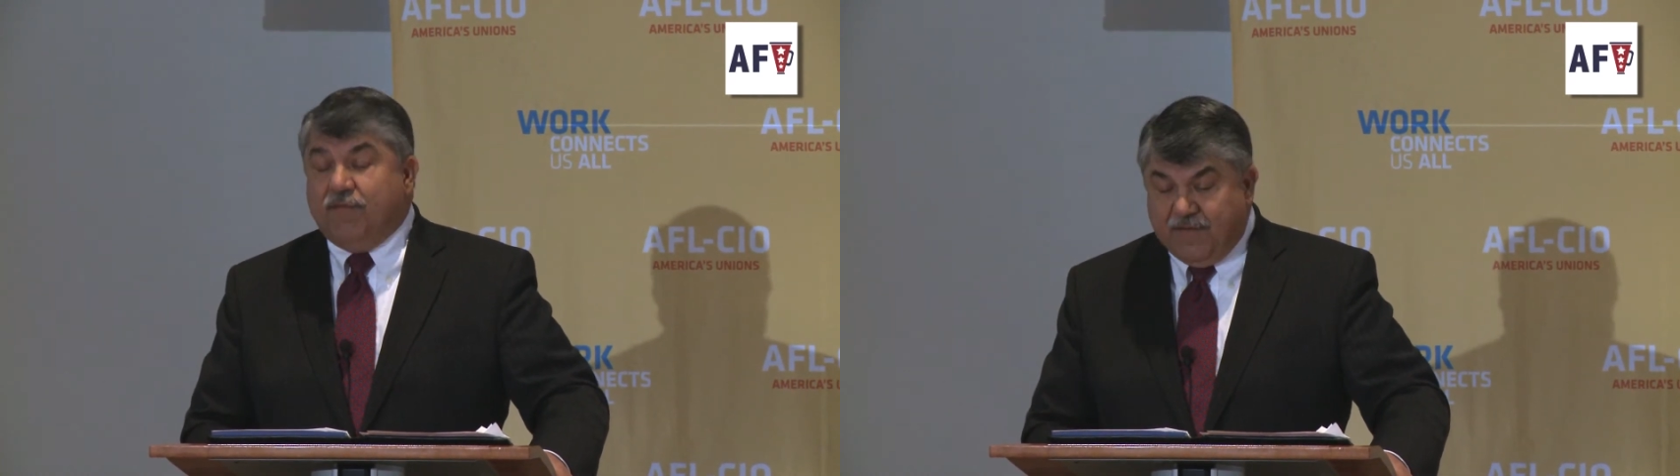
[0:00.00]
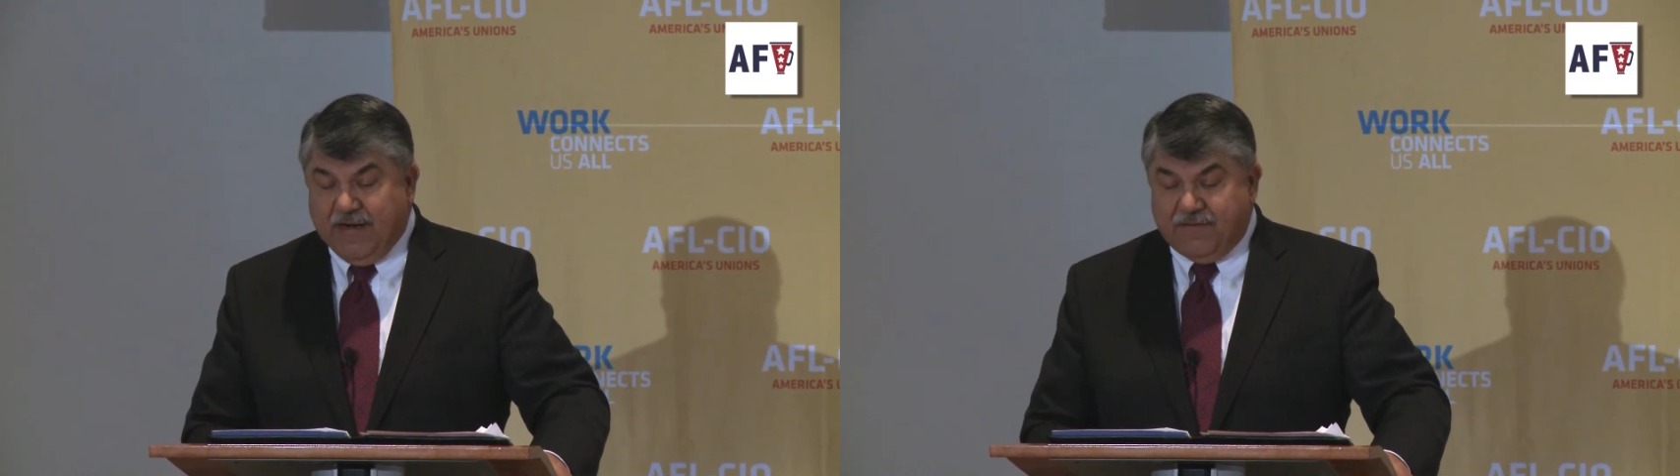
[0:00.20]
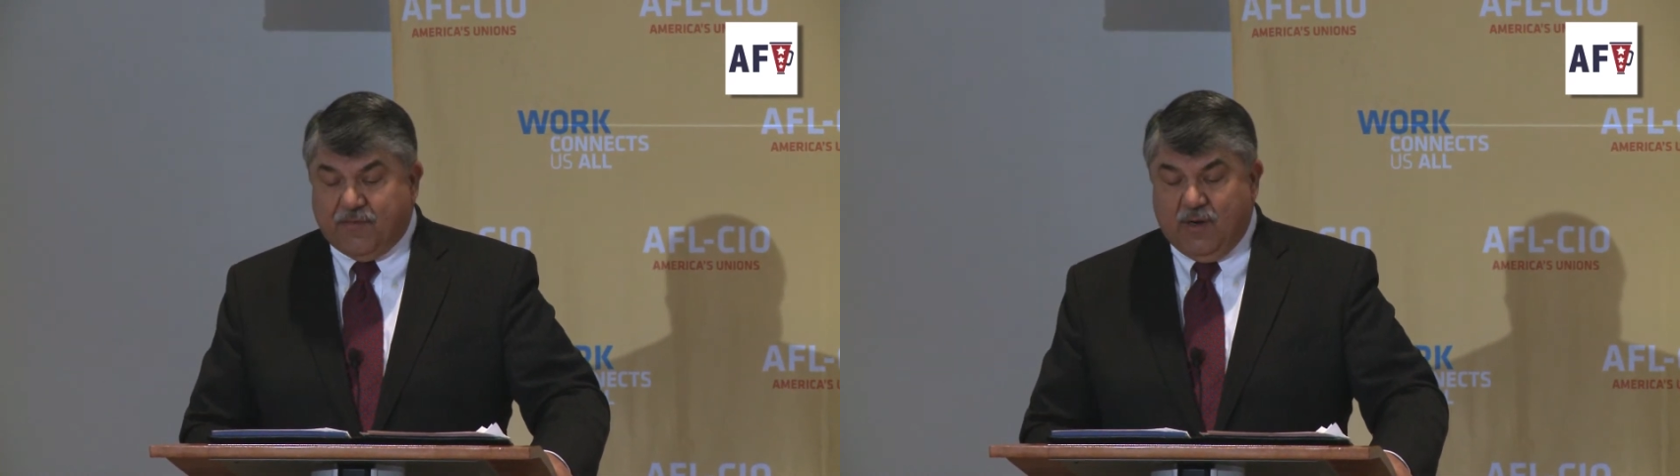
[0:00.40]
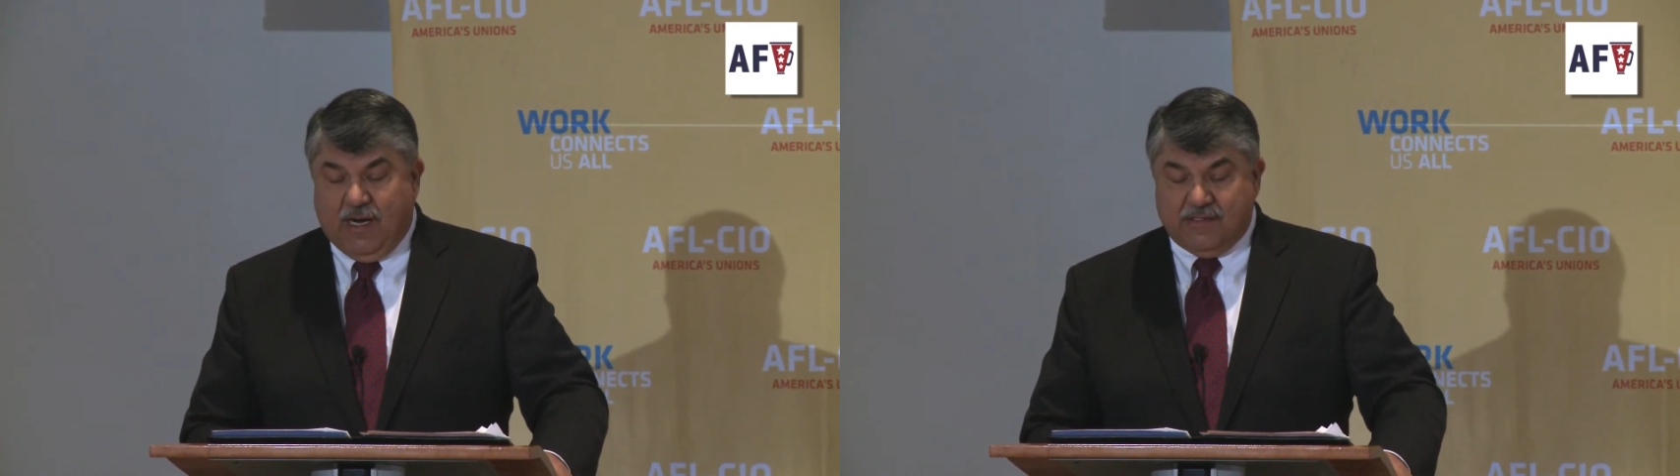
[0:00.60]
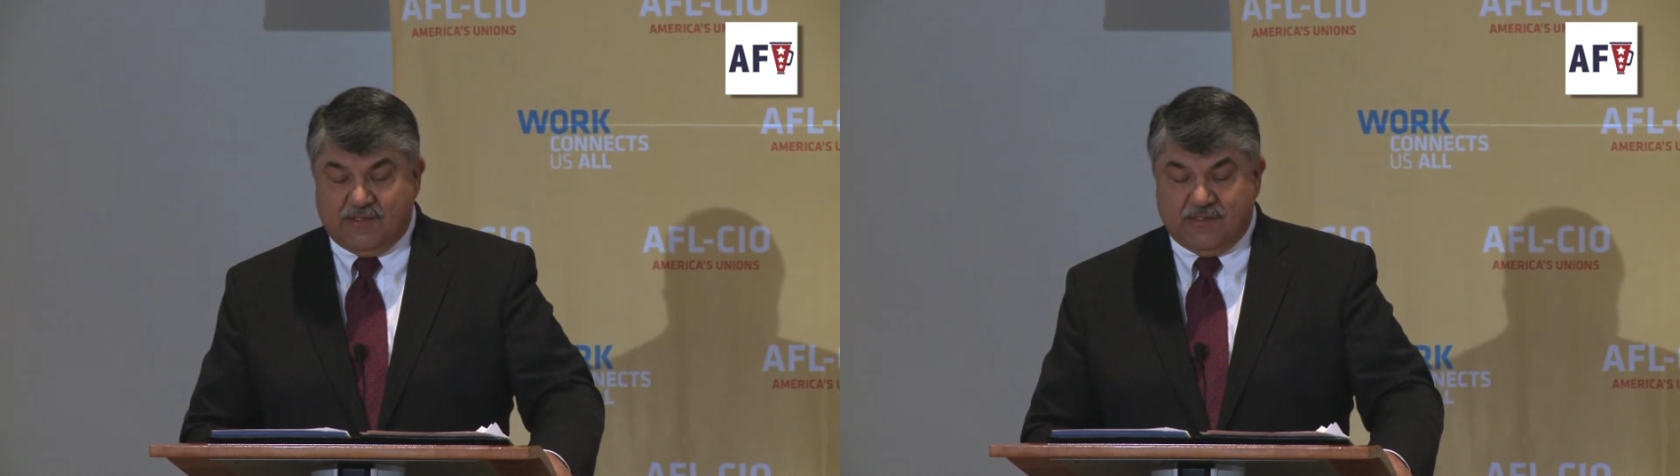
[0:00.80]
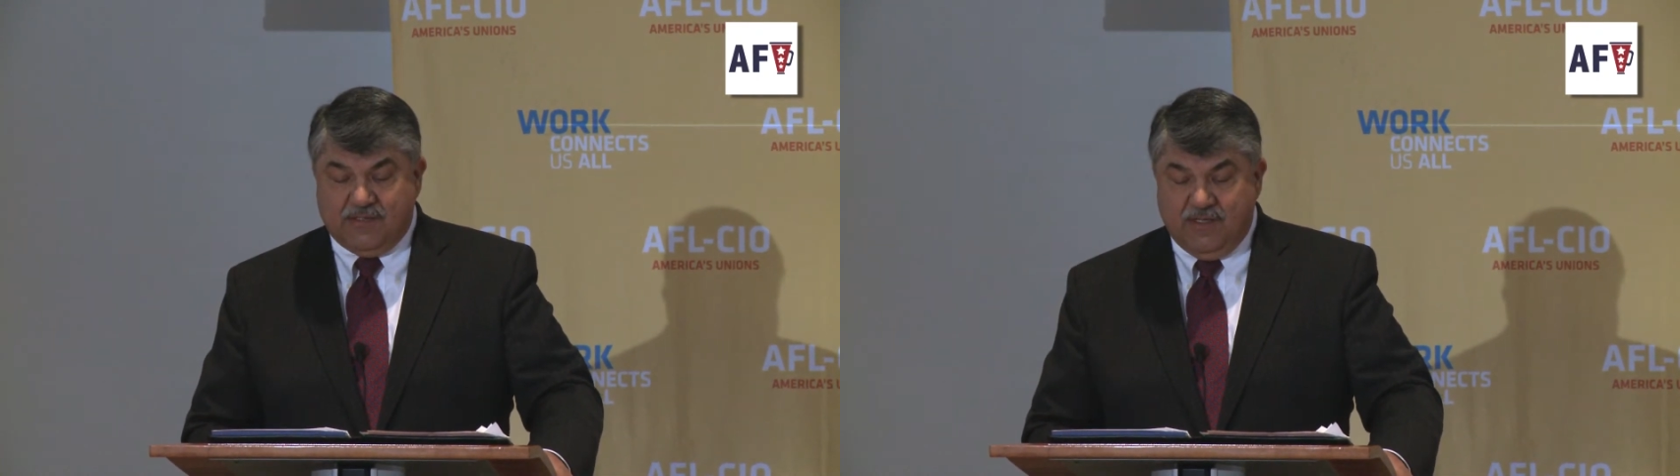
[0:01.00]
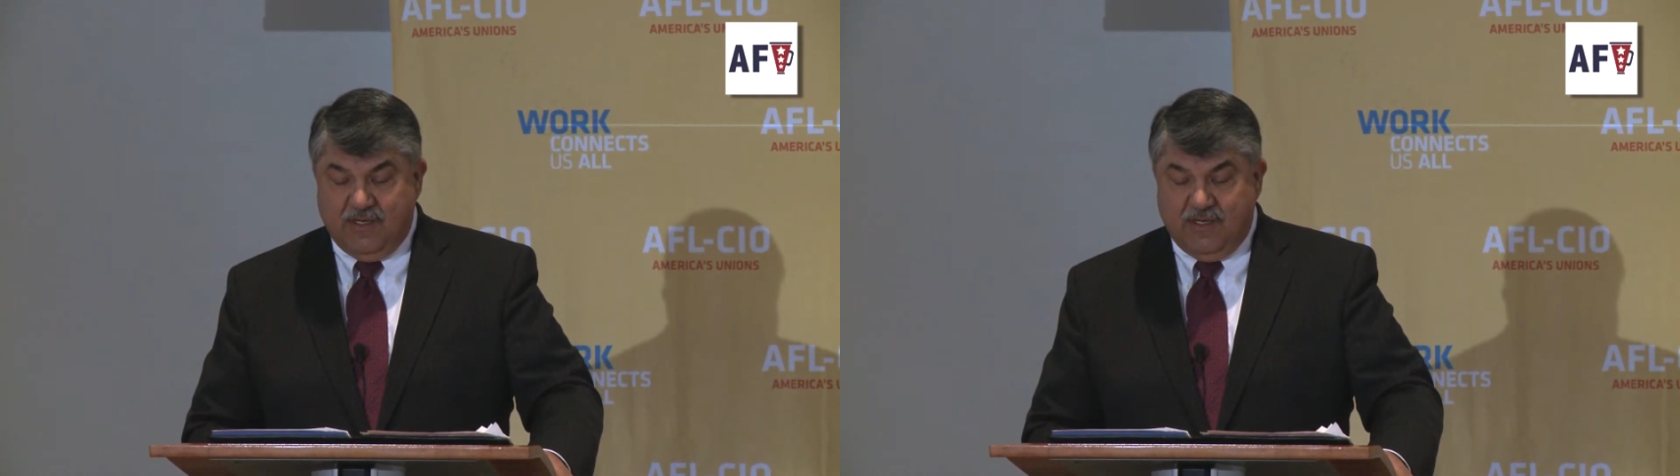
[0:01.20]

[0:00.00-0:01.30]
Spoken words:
fight for us.